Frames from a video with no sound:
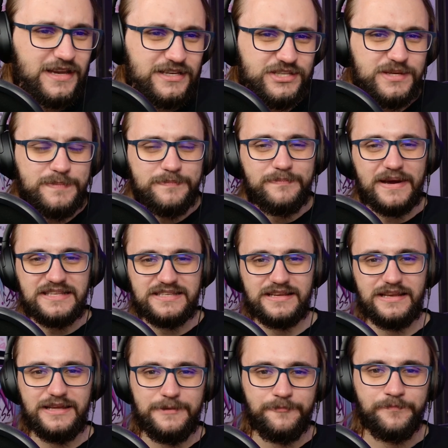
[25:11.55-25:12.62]
She
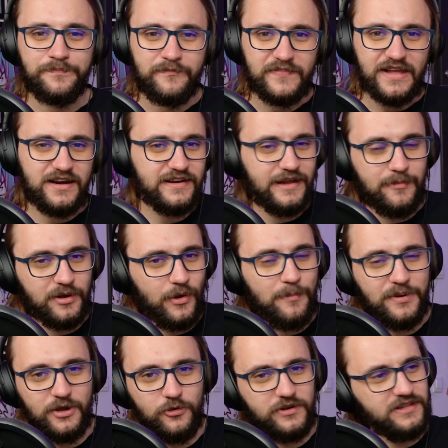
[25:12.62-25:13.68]
basically, her number one
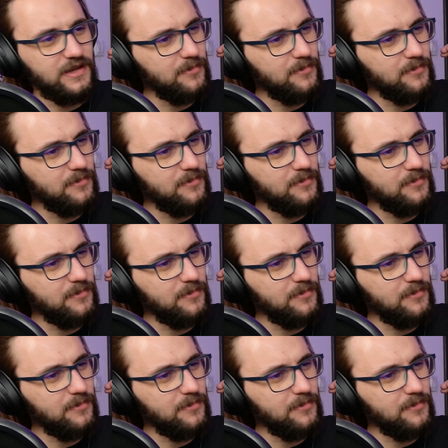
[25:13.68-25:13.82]
priority